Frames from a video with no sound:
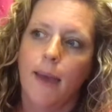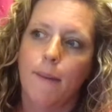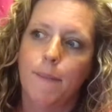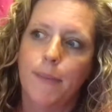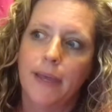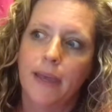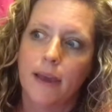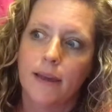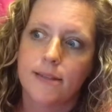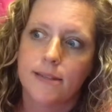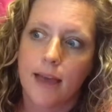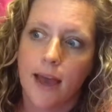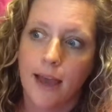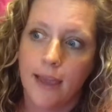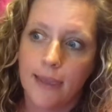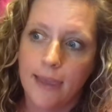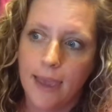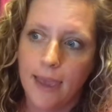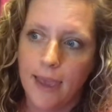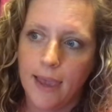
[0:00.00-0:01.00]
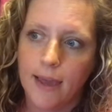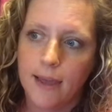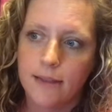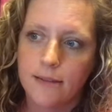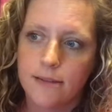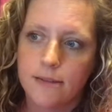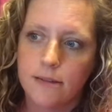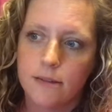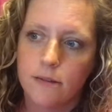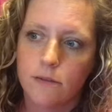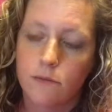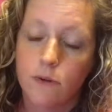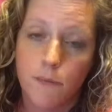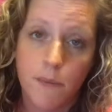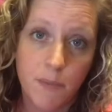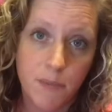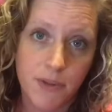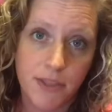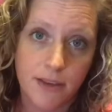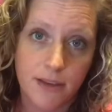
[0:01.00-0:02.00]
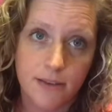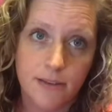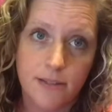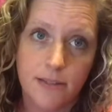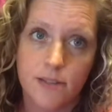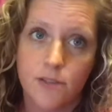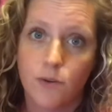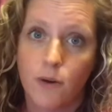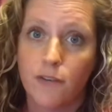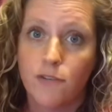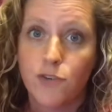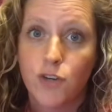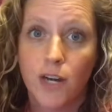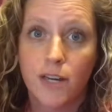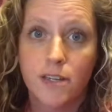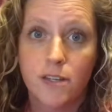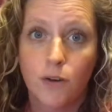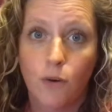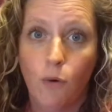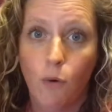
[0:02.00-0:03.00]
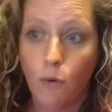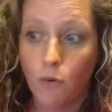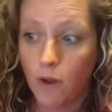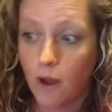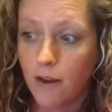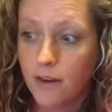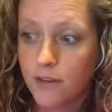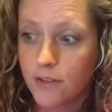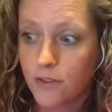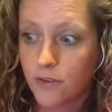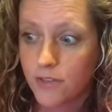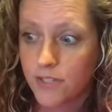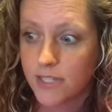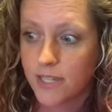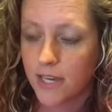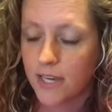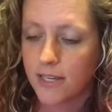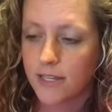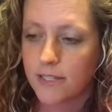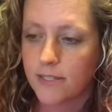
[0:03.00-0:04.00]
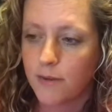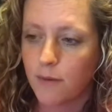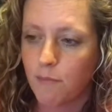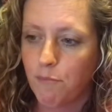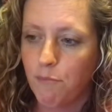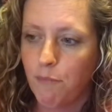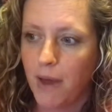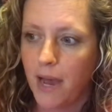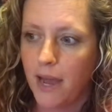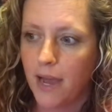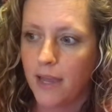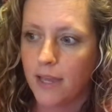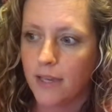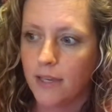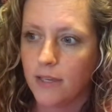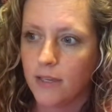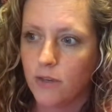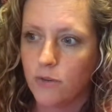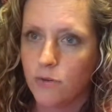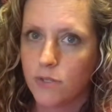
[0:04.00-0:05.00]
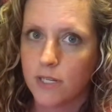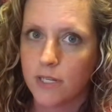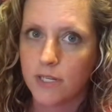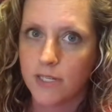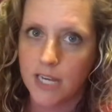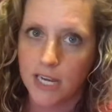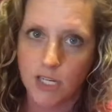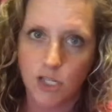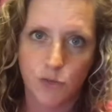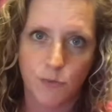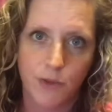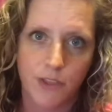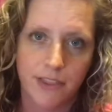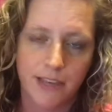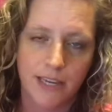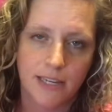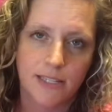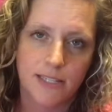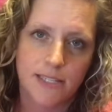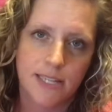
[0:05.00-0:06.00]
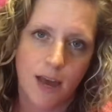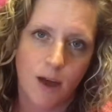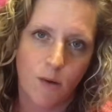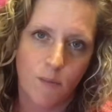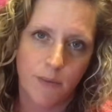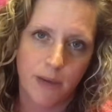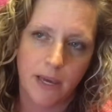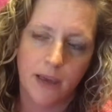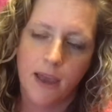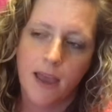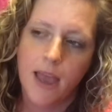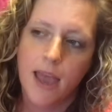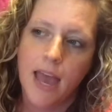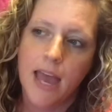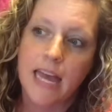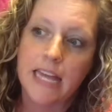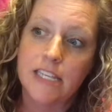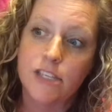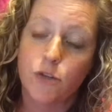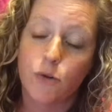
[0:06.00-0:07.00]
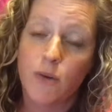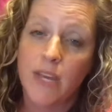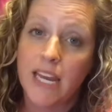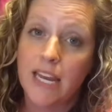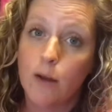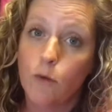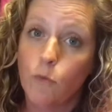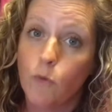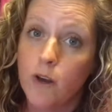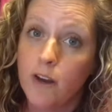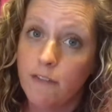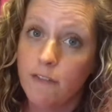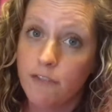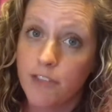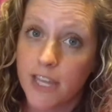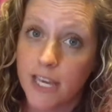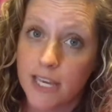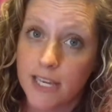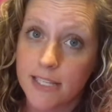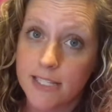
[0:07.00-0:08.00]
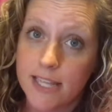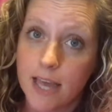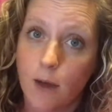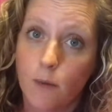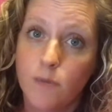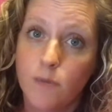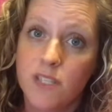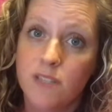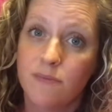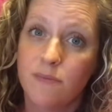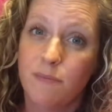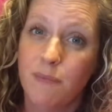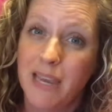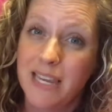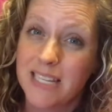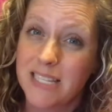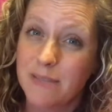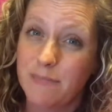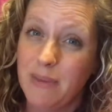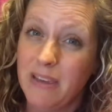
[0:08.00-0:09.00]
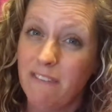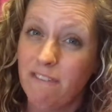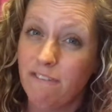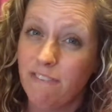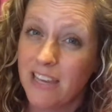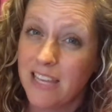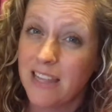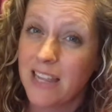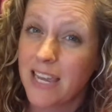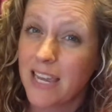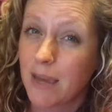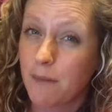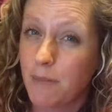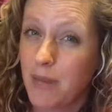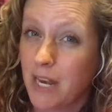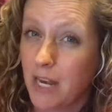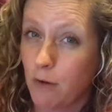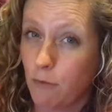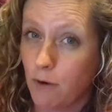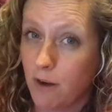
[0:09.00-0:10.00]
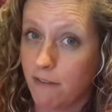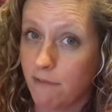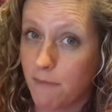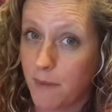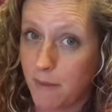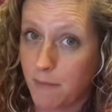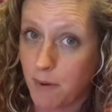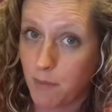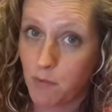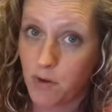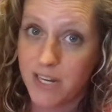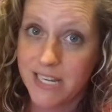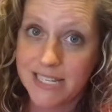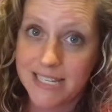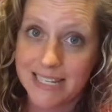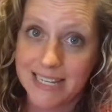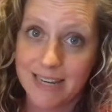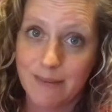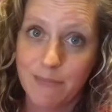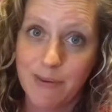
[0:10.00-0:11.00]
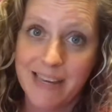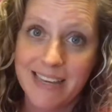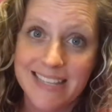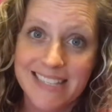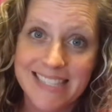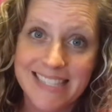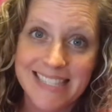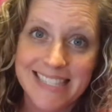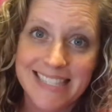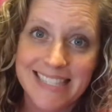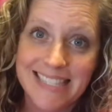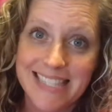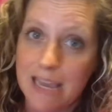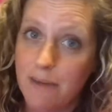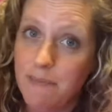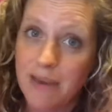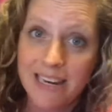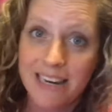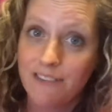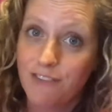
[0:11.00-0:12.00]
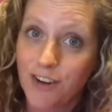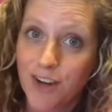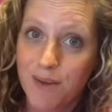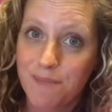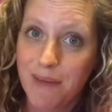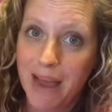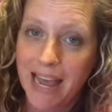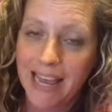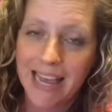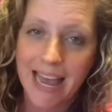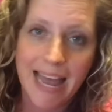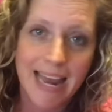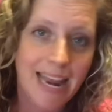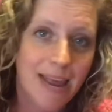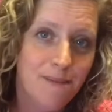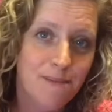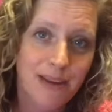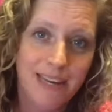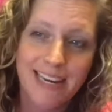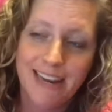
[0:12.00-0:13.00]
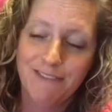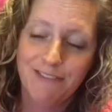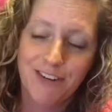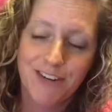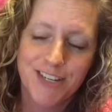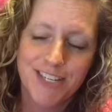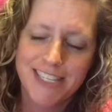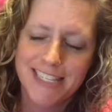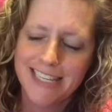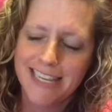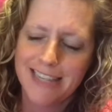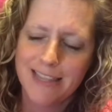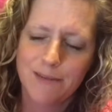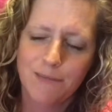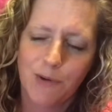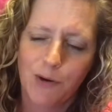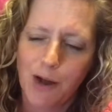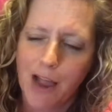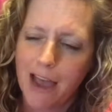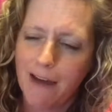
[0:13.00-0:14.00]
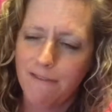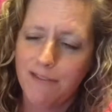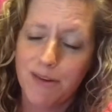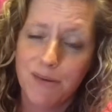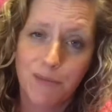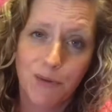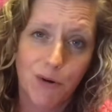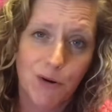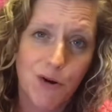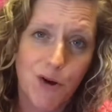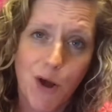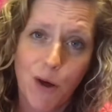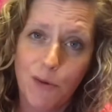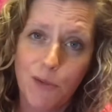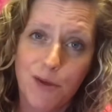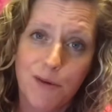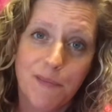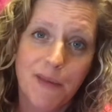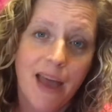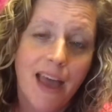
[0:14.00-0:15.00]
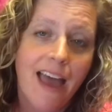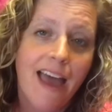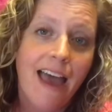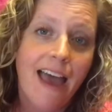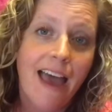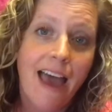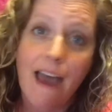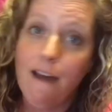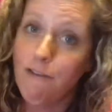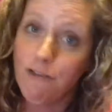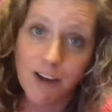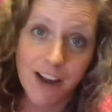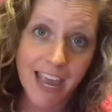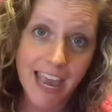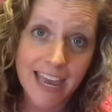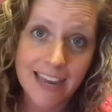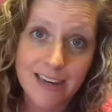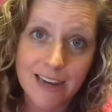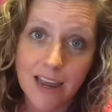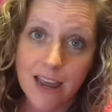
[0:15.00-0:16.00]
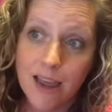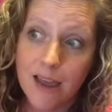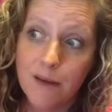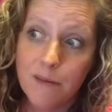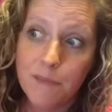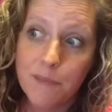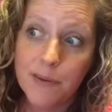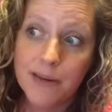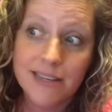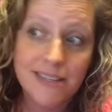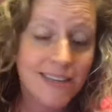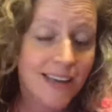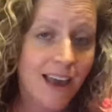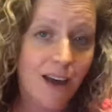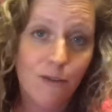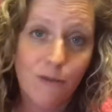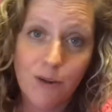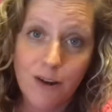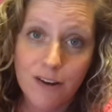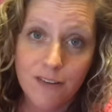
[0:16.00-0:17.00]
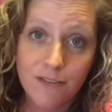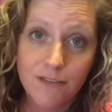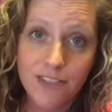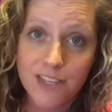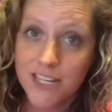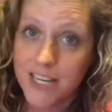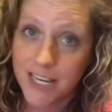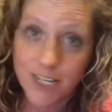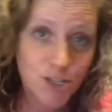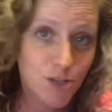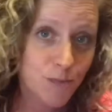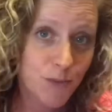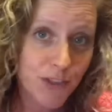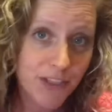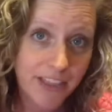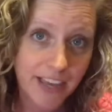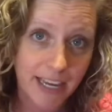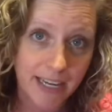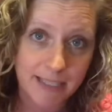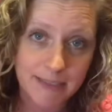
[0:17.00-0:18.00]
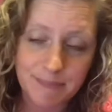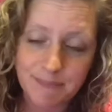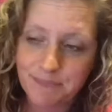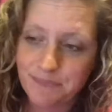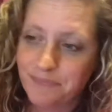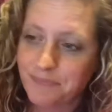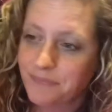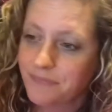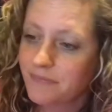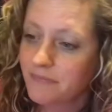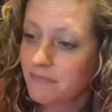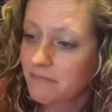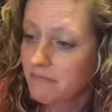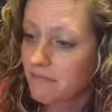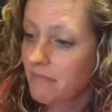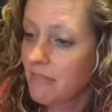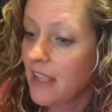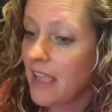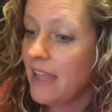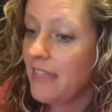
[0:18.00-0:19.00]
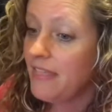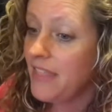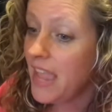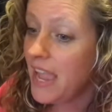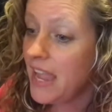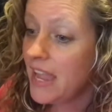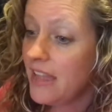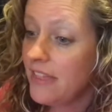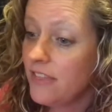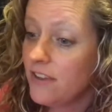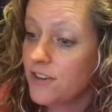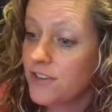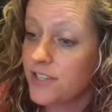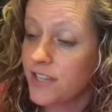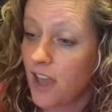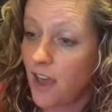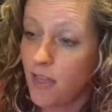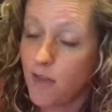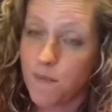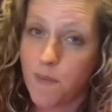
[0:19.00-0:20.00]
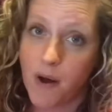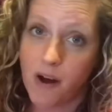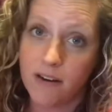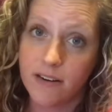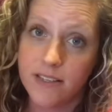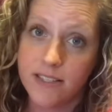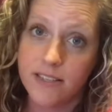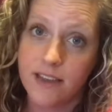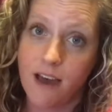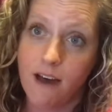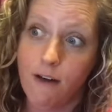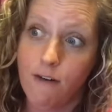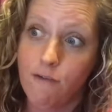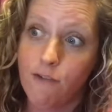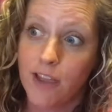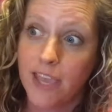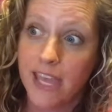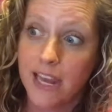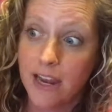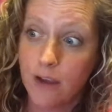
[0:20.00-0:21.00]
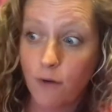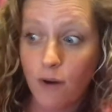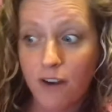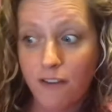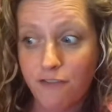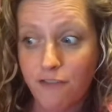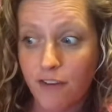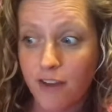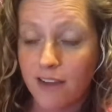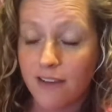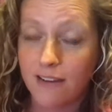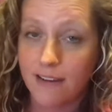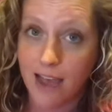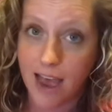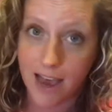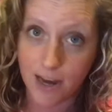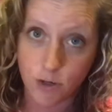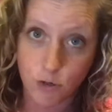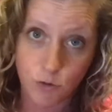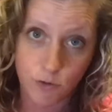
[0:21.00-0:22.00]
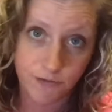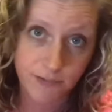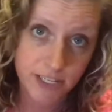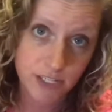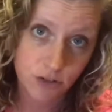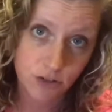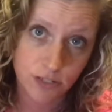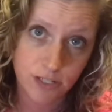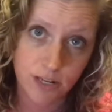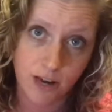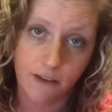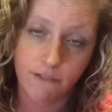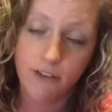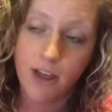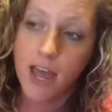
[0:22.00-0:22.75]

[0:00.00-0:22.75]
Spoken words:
because I can't remember things. And so I've tried to hold on to those things by using tangible things to help me. And so getting rid of things makes me feel like I'm getting rid of my memories, because they may never come back, and I may never see them or have them or know them ever again because I got rid of the tangible thing. And then there's the other parts of getting rid of actual physical stuff